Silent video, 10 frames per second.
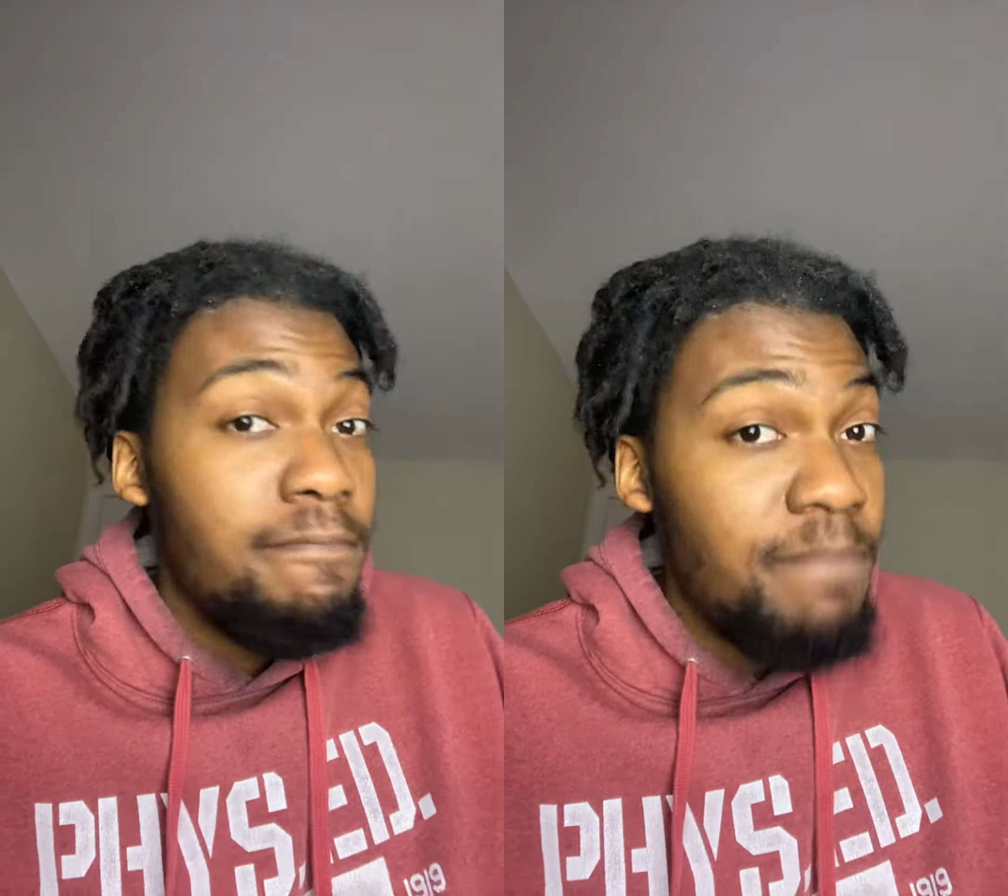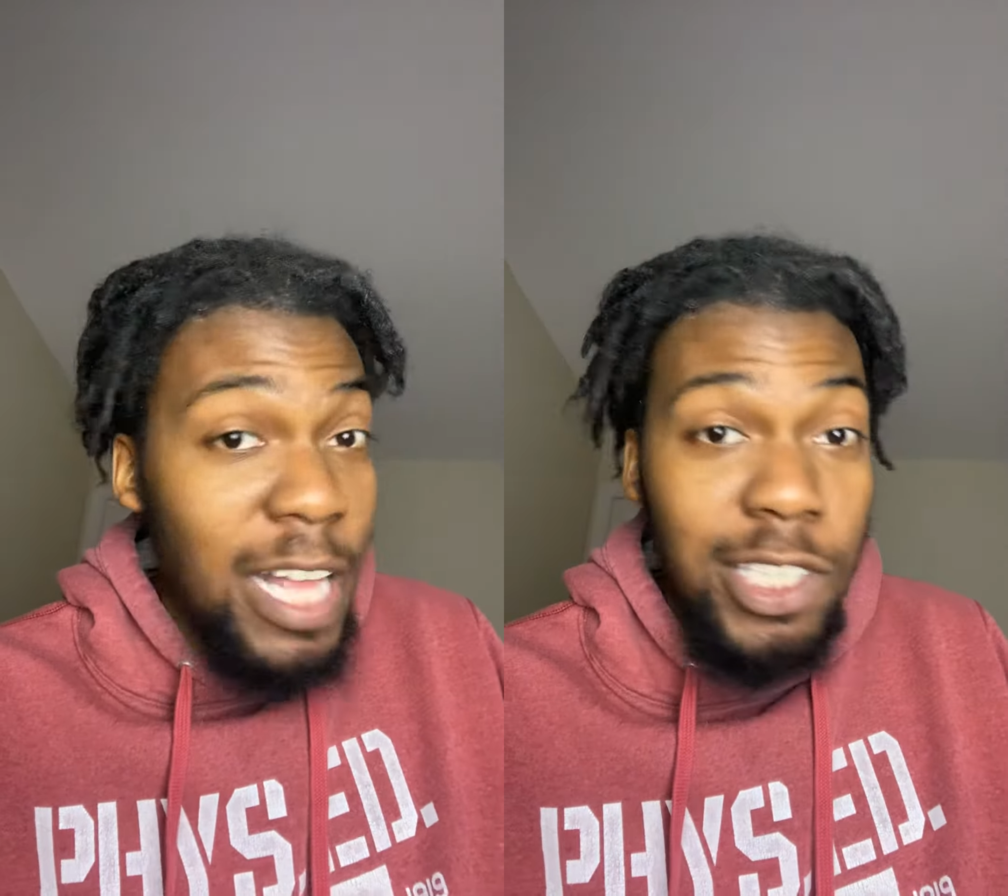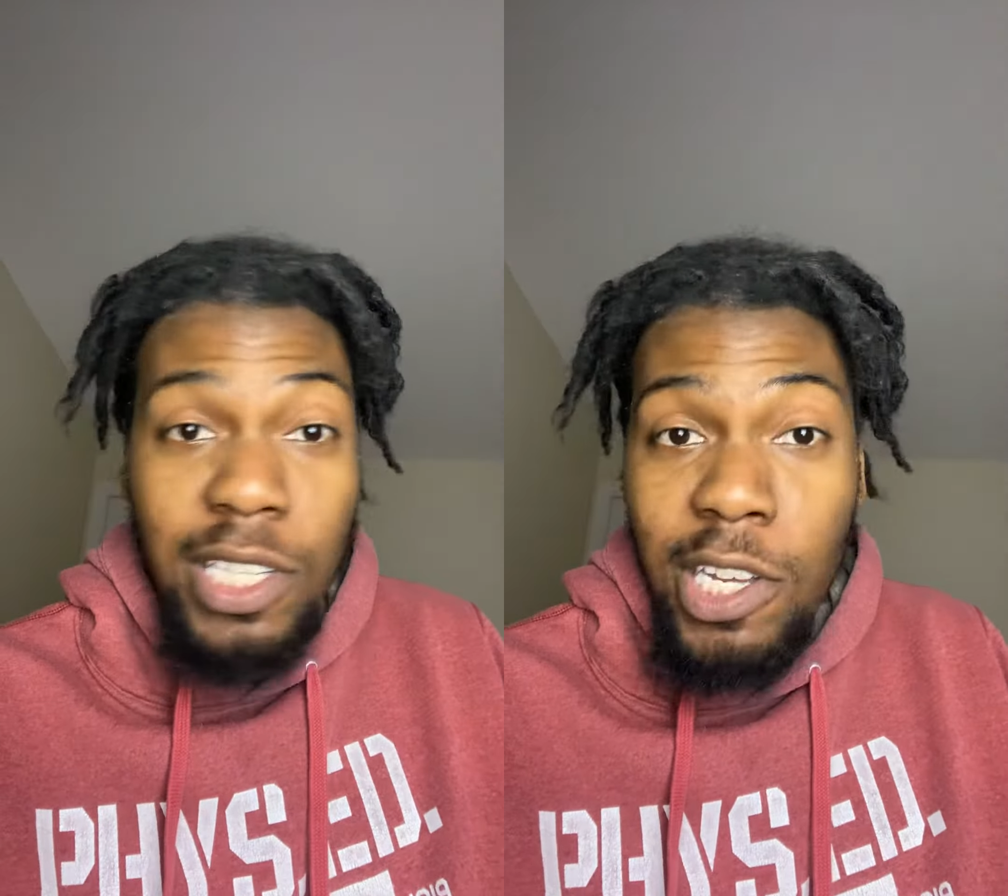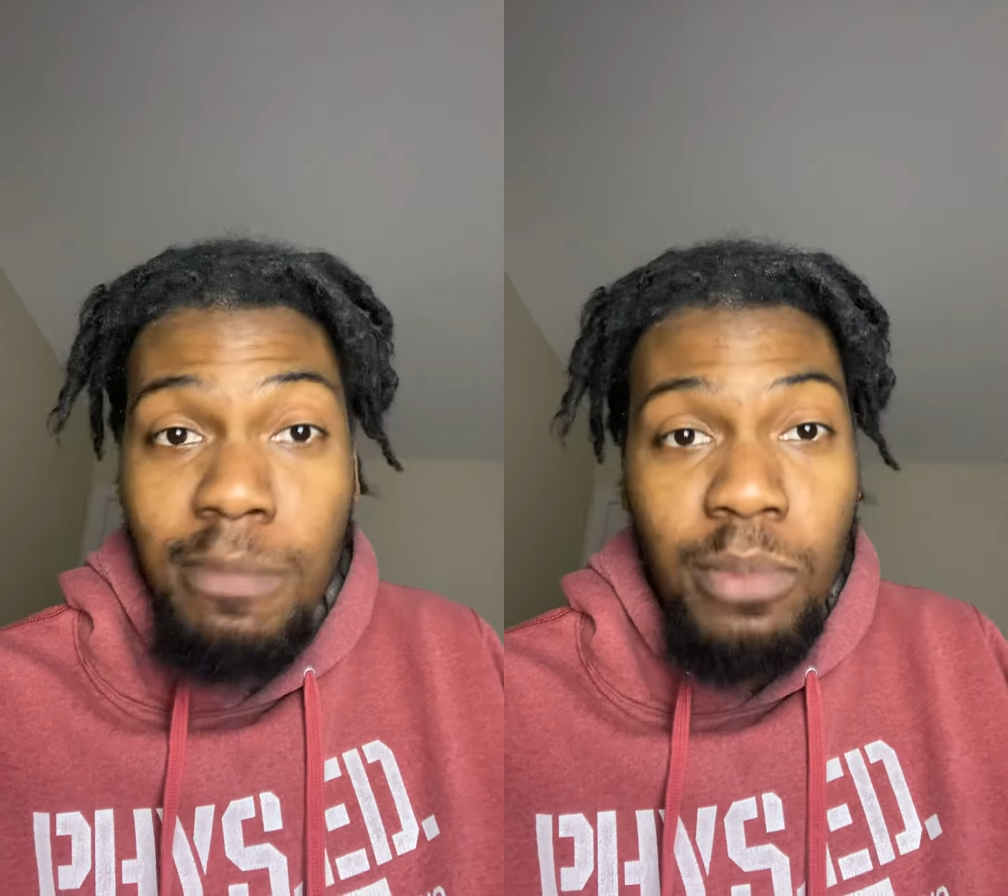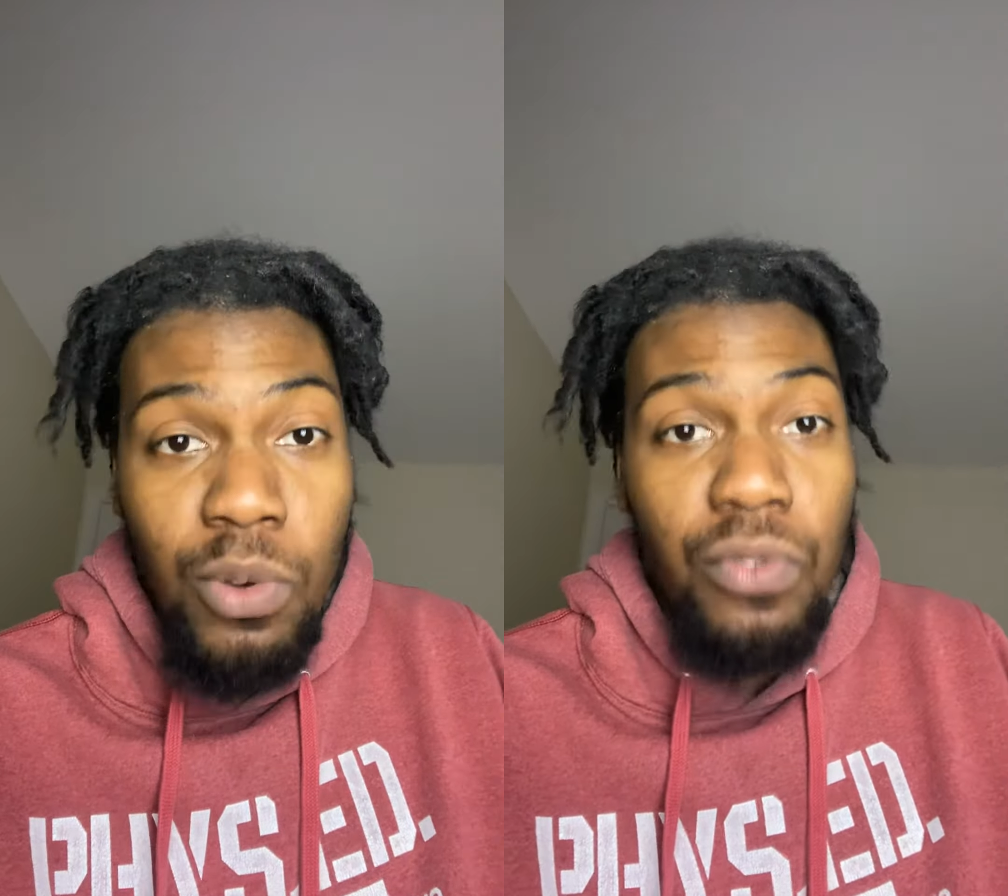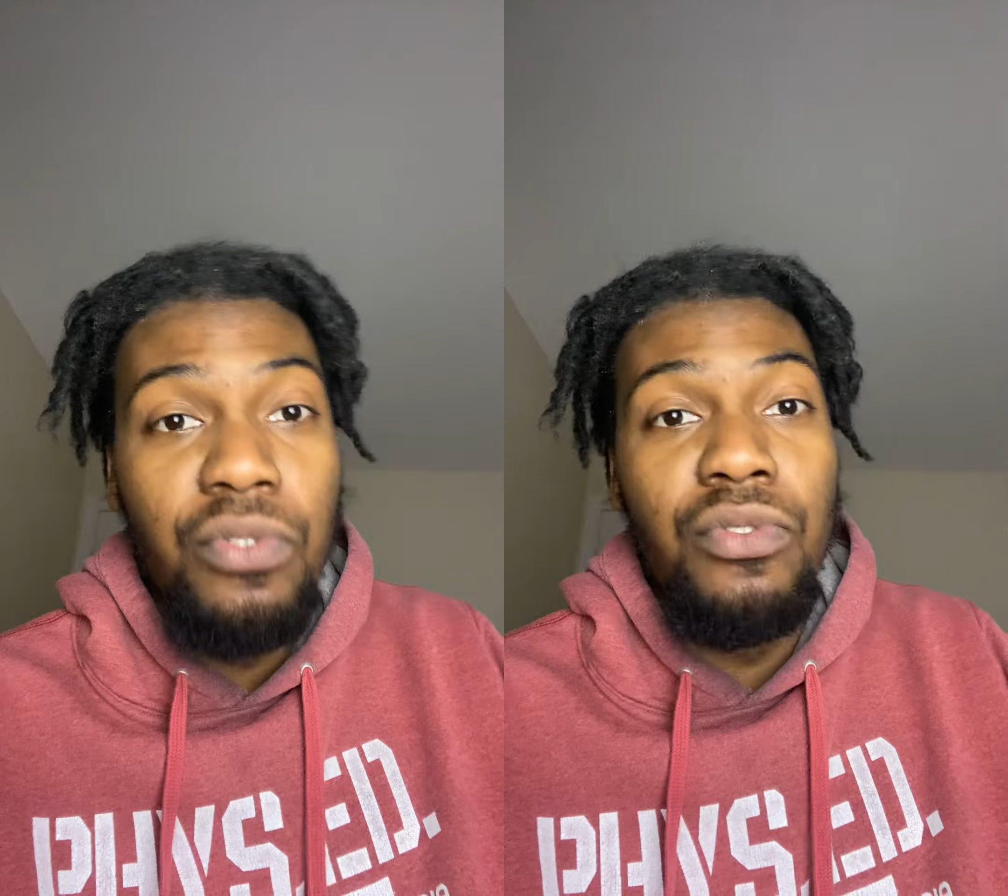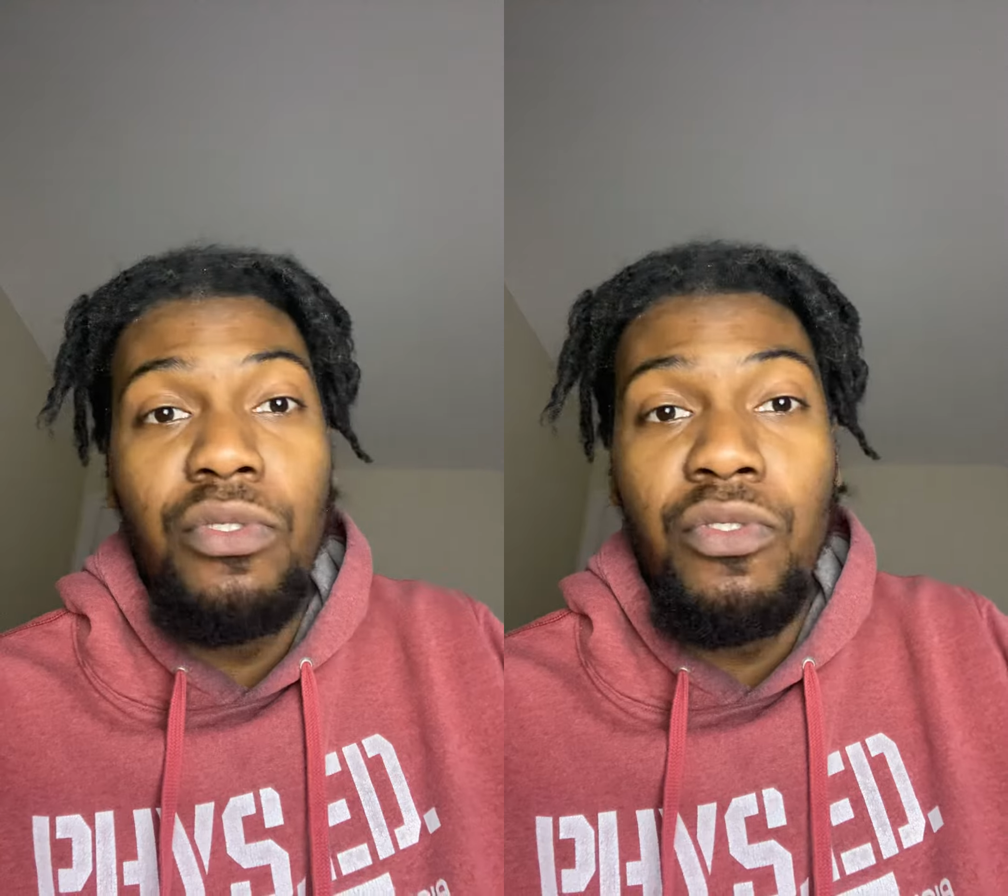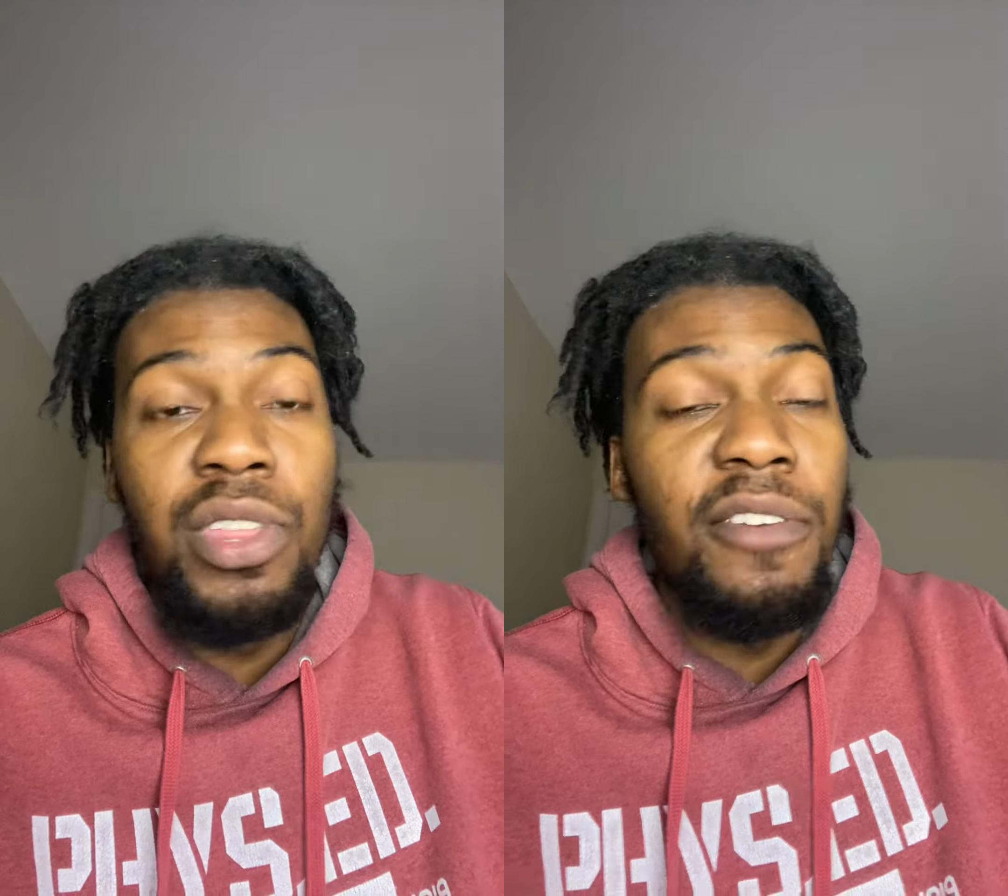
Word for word: That's a good move for the